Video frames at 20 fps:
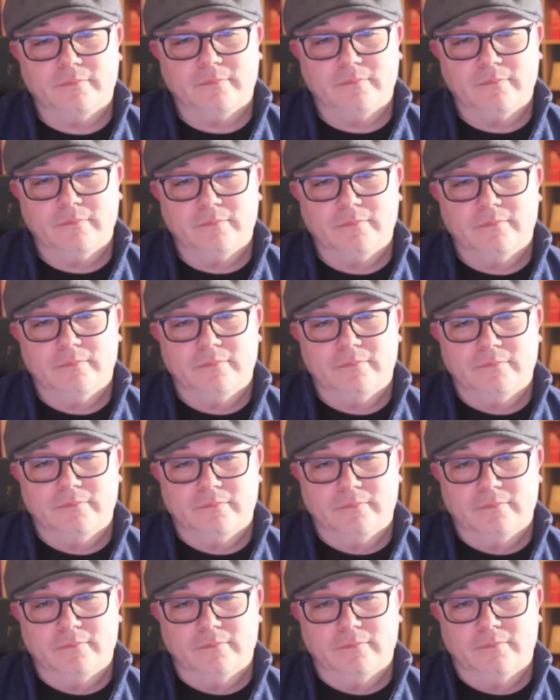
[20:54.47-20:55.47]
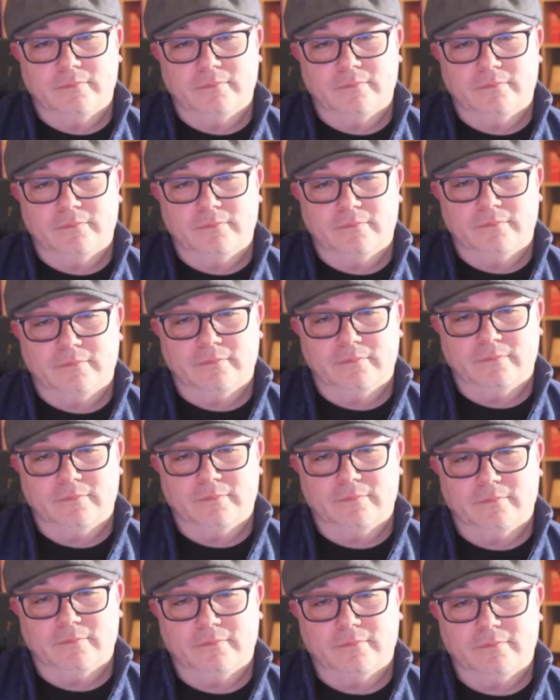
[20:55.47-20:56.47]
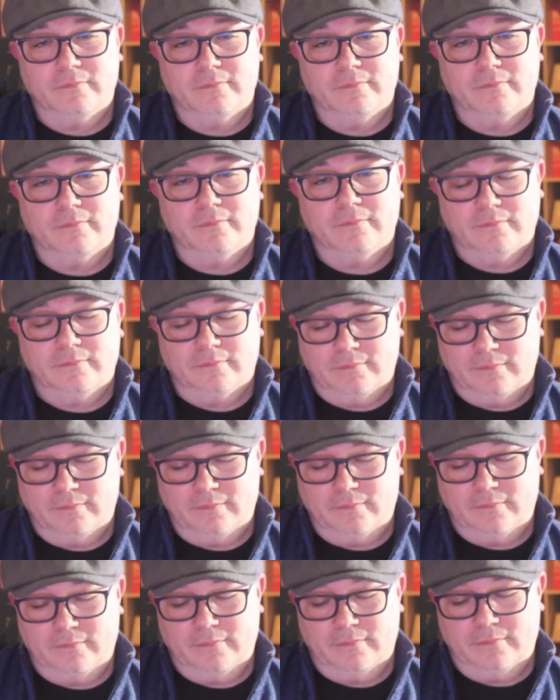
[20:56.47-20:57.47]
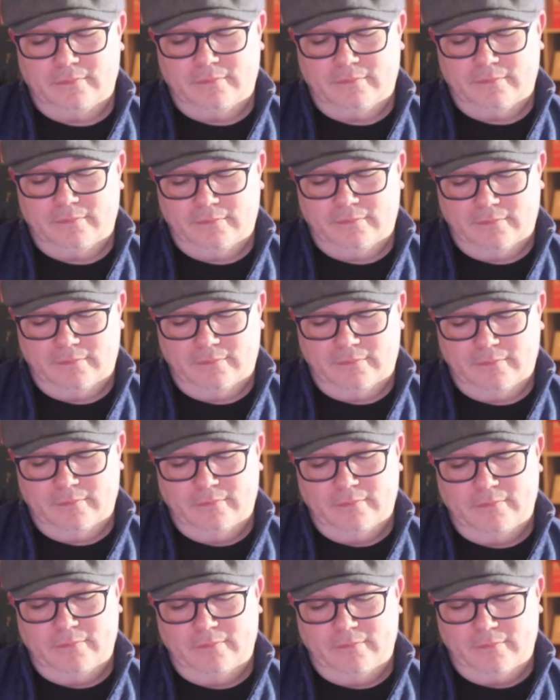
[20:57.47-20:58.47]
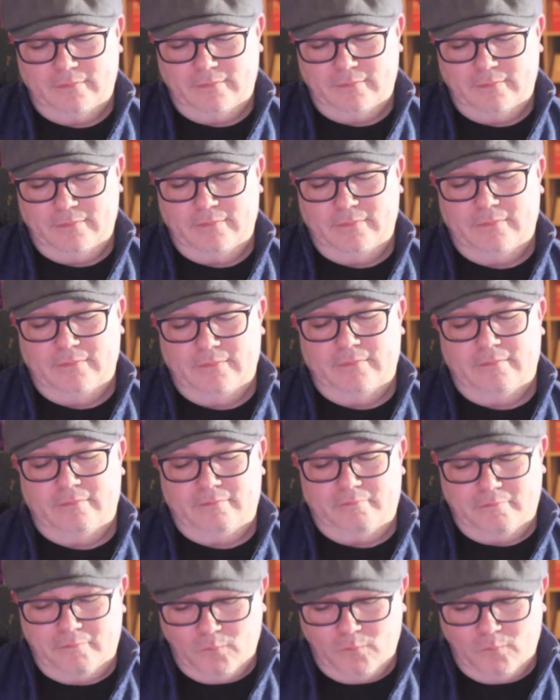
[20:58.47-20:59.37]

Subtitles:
This person isn't speaking.